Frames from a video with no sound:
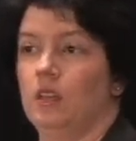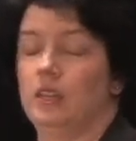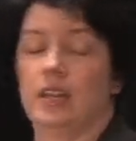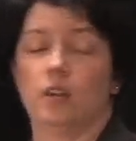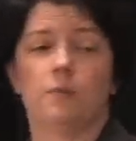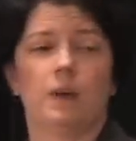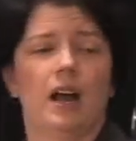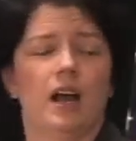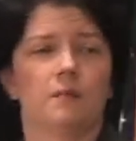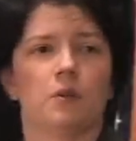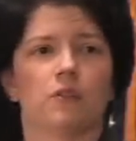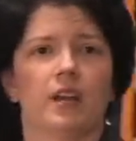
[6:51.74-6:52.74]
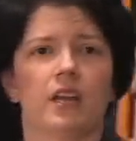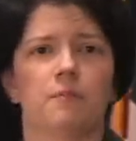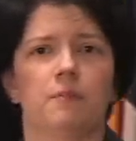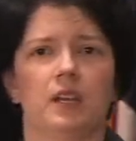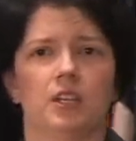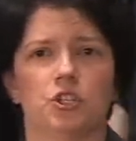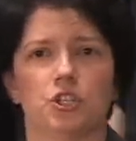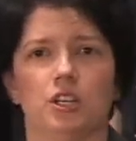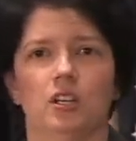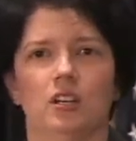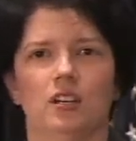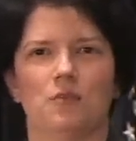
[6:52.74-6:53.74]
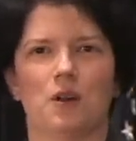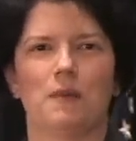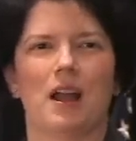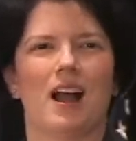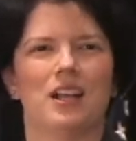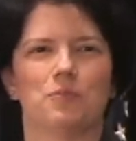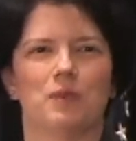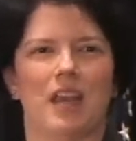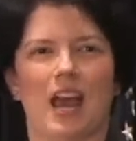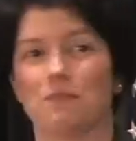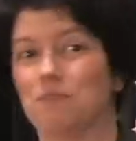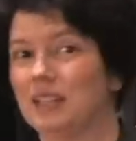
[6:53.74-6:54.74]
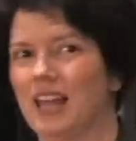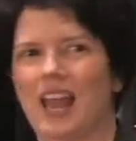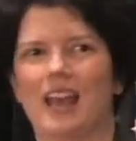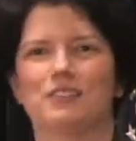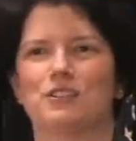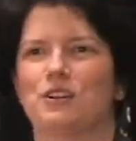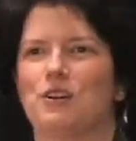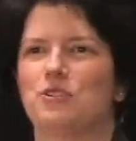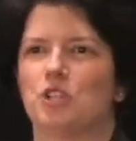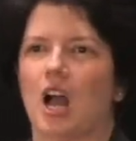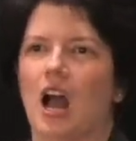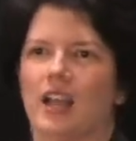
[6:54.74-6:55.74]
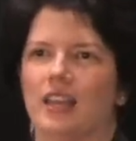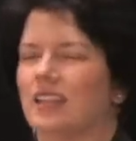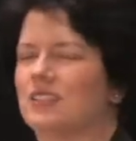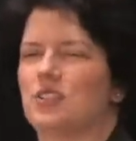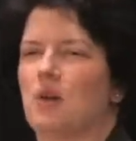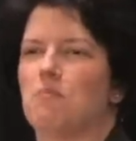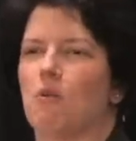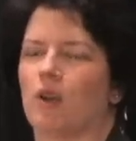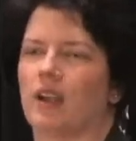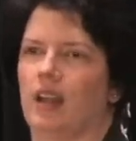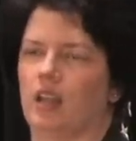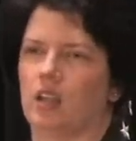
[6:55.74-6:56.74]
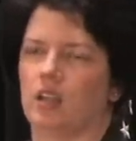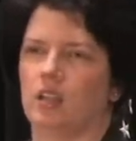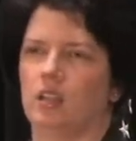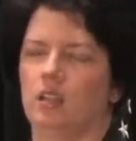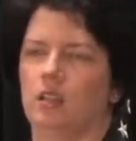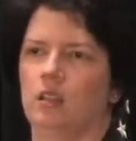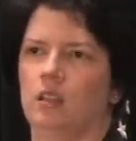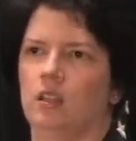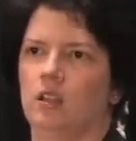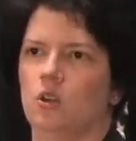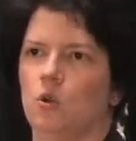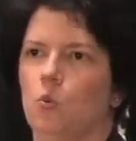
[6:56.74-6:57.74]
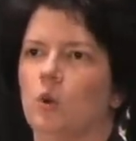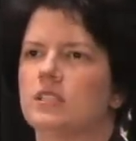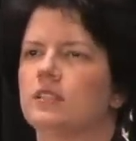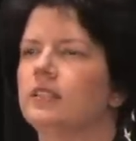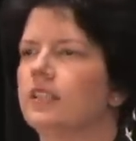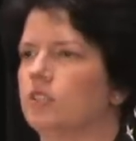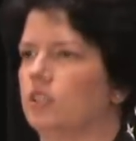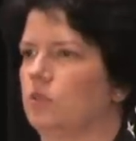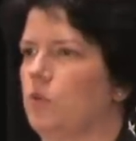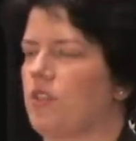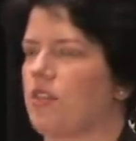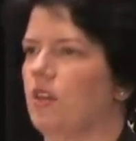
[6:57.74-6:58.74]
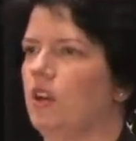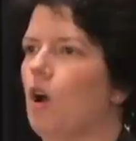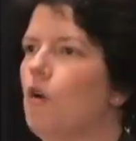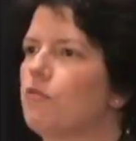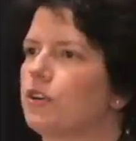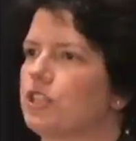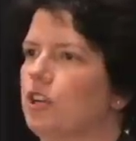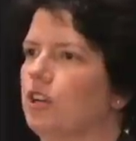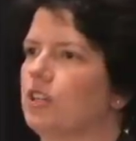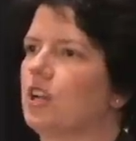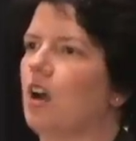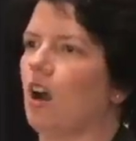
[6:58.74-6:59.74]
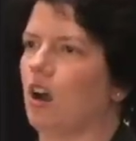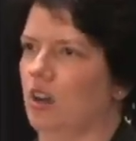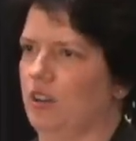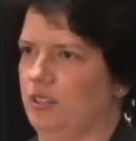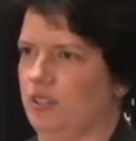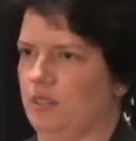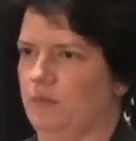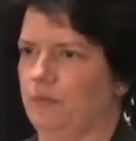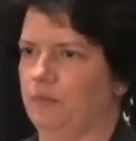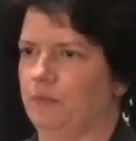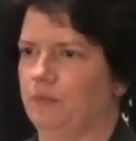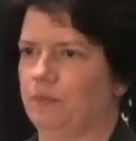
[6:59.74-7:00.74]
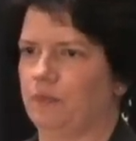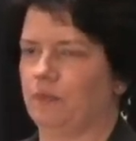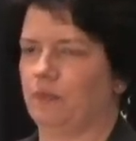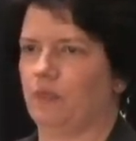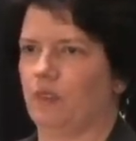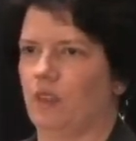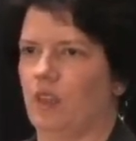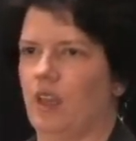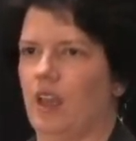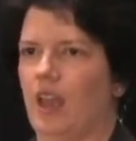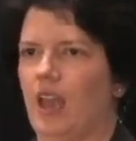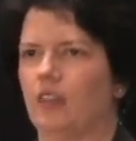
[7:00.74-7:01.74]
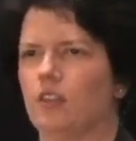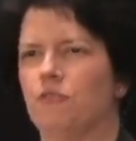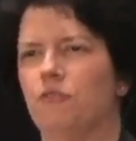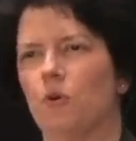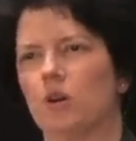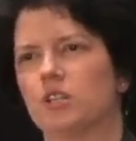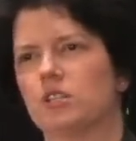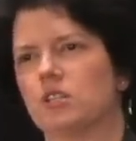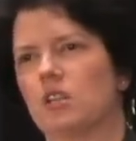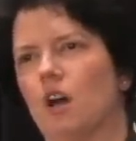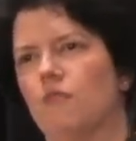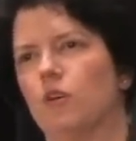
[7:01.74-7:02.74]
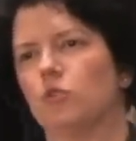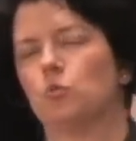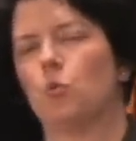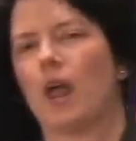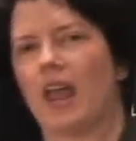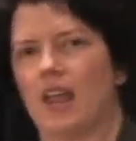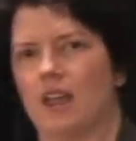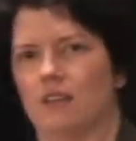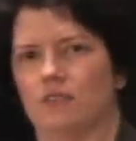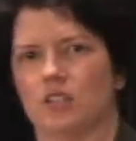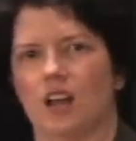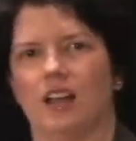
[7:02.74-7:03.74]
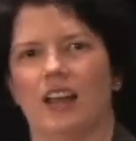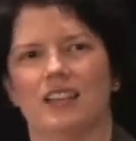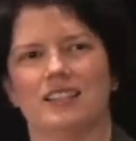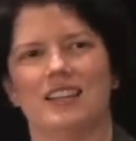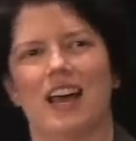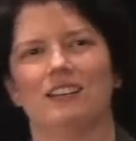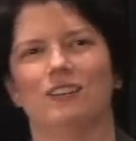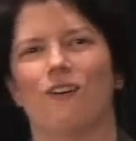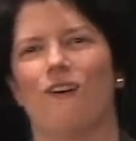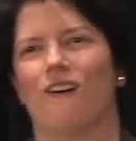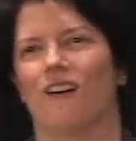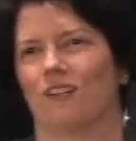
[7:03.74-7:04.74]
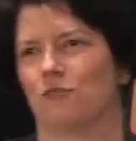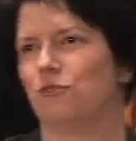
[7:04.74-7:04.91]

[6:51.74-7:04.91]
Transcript: Nearby Marina Beach, where my husband had planned to go jogging some morning, was littered with overturned cars. And the force of those waves against that long,